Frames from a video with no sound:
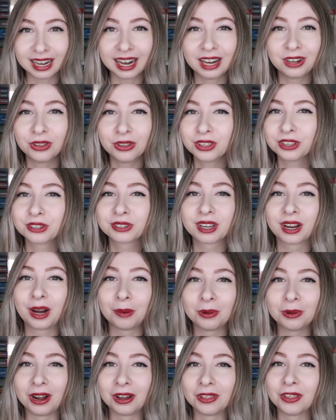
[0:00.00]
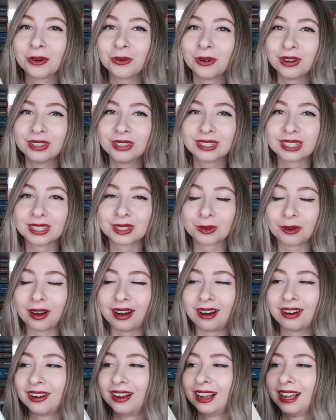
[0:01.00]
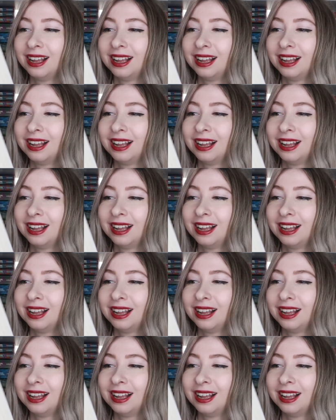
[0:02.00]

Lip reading: And I know that there's a couple other ones as well,